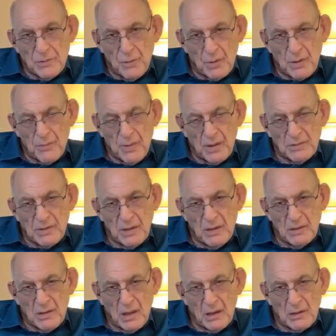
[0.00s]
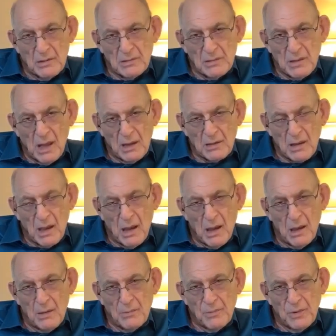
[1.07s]

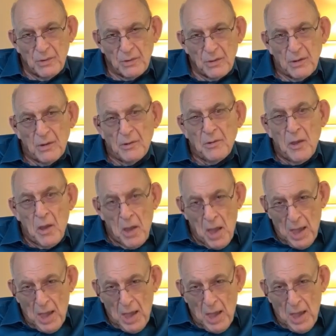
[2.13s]
talkabouttd.com, you could